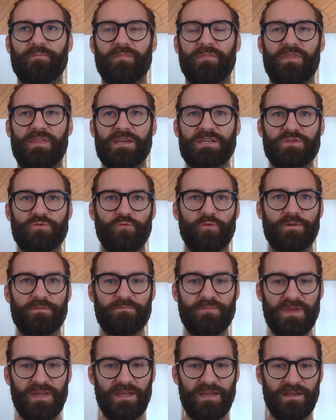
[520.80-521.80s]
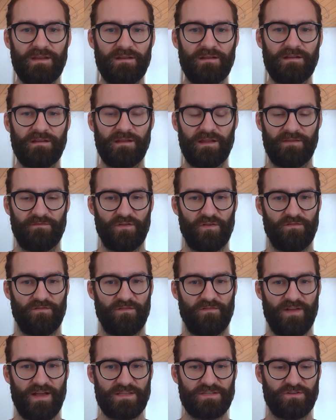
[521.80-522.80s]
This would mean, if you have
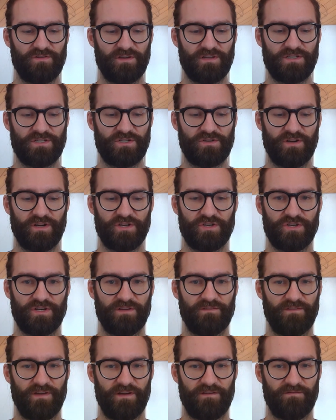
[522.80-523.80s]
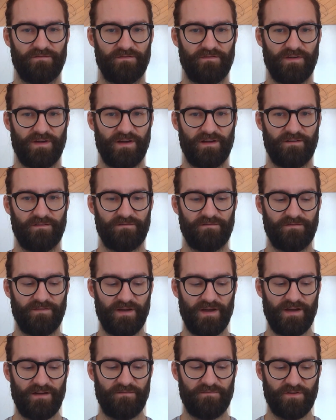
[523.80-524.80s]
a vasoconstriction
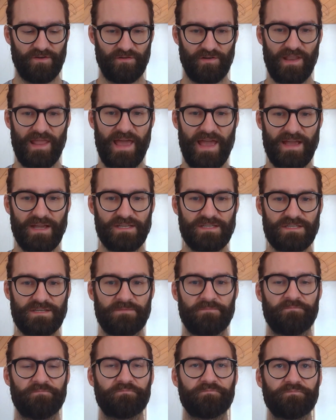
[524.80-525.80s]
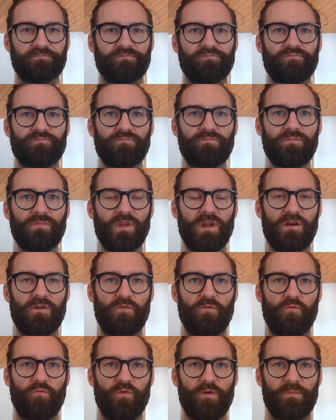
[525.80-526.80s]
of your legs,
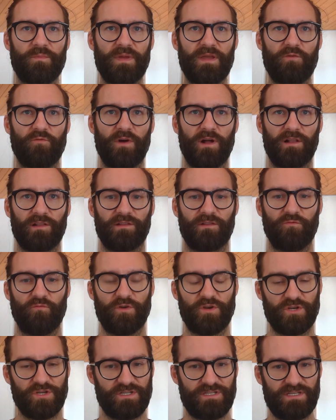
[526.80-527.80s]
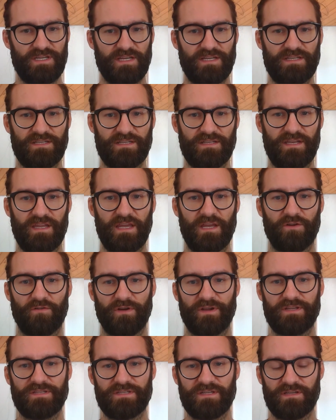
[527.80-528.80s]
would be, well, we should see a
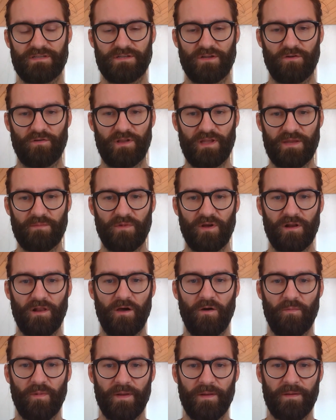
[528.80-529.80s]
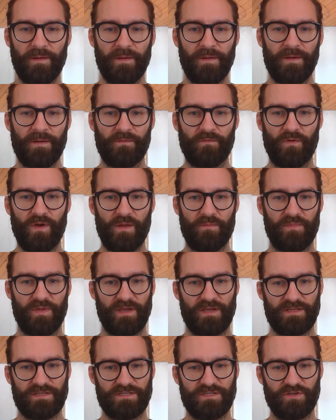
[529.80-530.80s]
decrease in total hemoglobin, right?
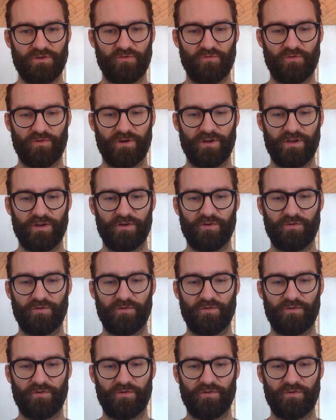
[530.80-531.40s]
Because you're